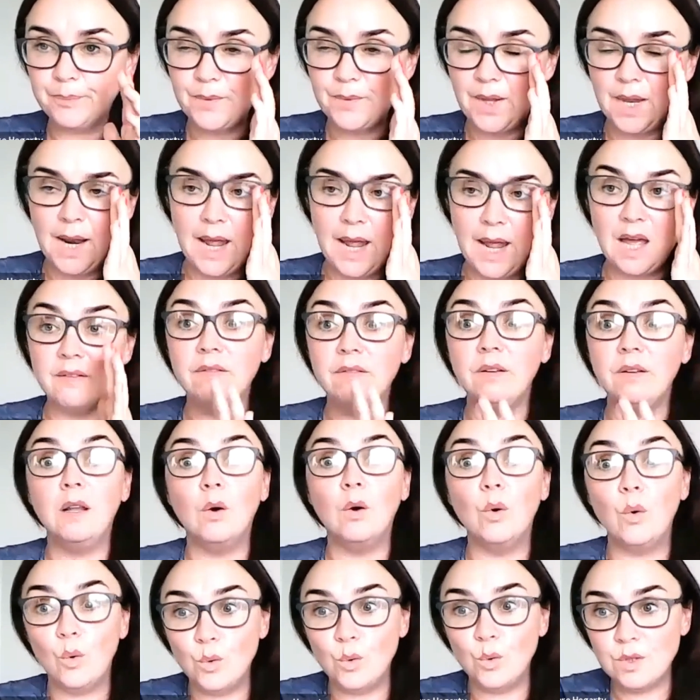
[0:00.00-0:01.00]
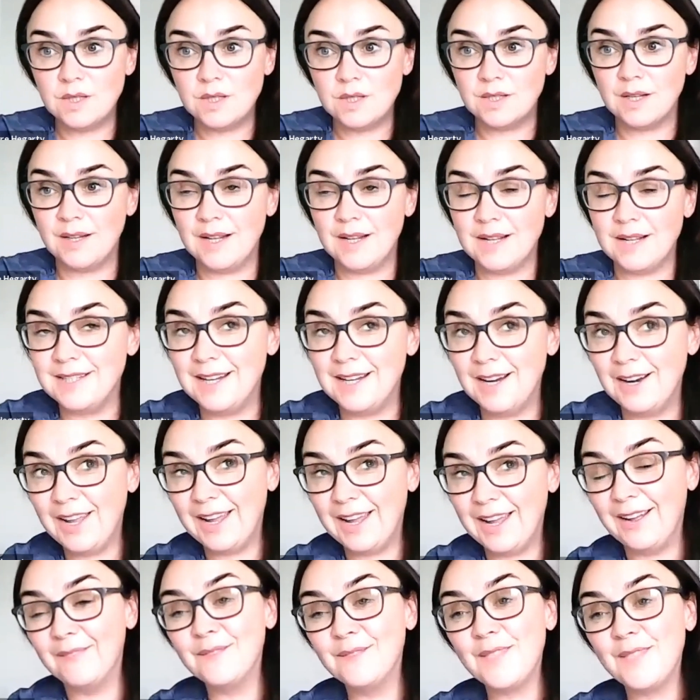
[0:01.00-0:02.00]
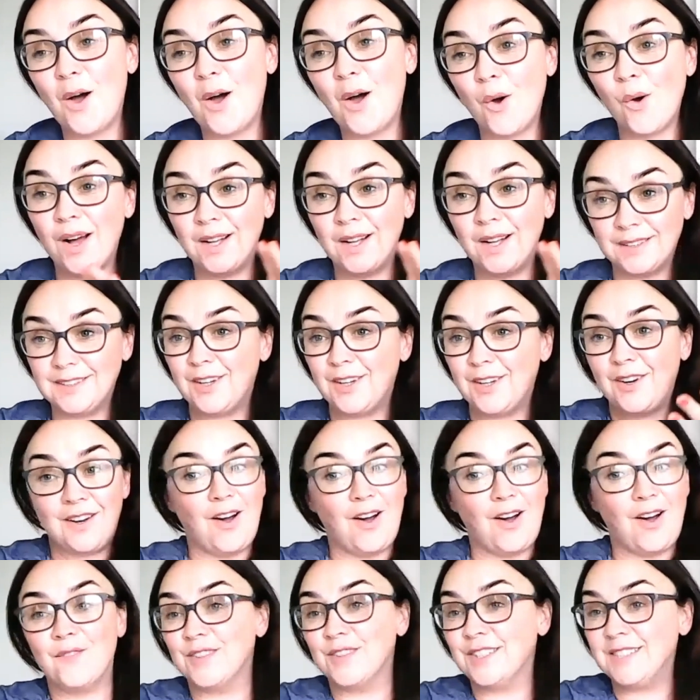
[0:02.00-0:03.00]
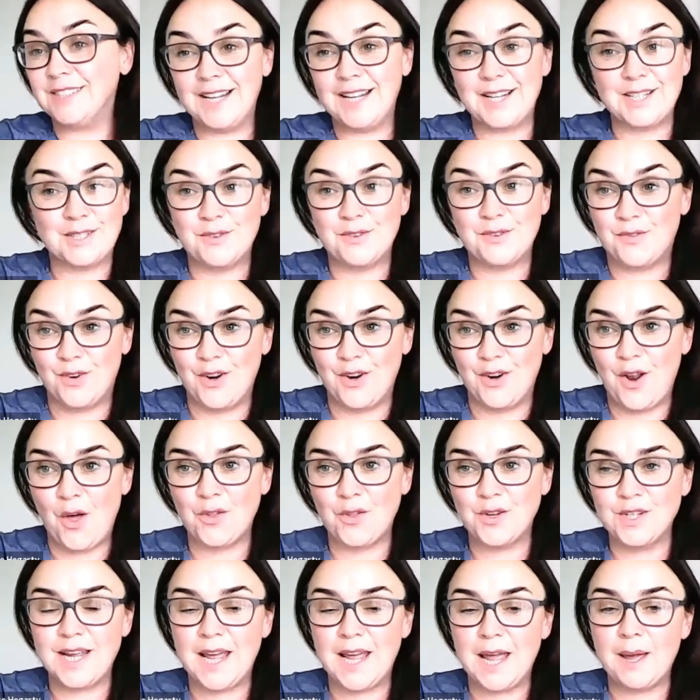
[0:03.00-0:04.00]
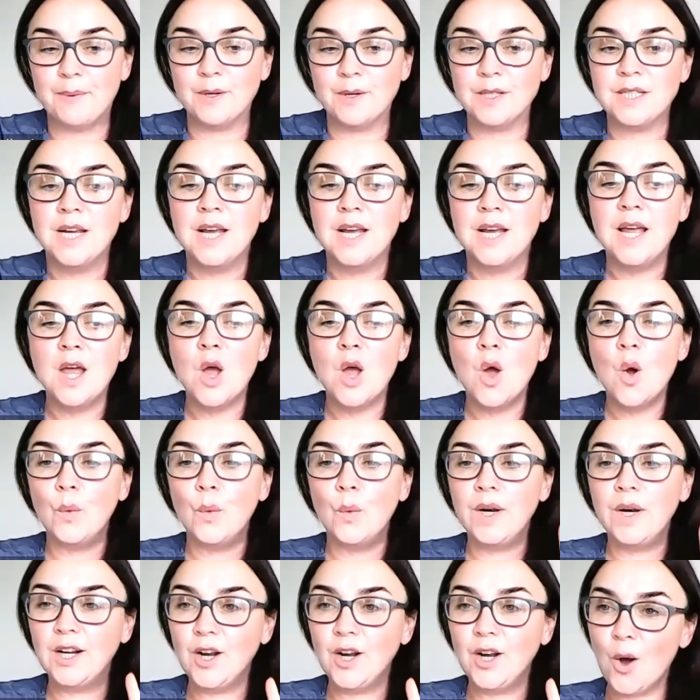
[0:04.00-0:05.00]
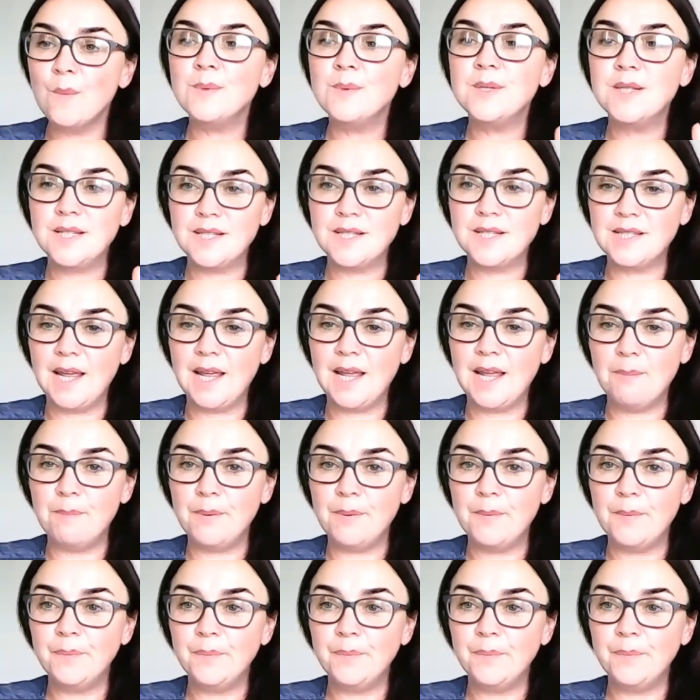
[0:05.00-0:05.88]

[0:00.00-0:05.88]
and I have loads, and it's nearly a conversation for another day, but when it comes to sleep,